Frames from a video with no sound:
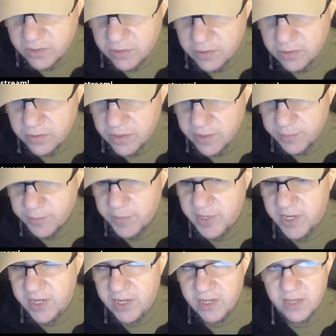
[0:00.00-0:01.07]
Let
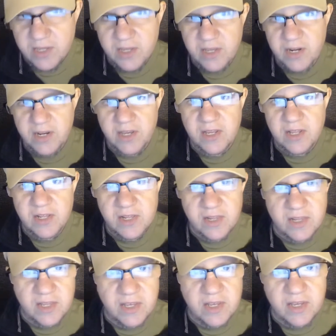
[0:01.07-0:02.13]
me get a
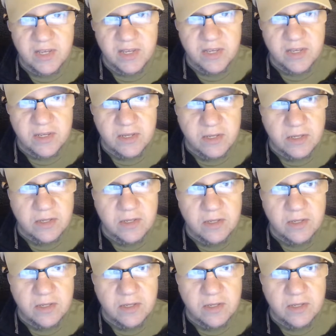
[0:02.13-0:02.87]
link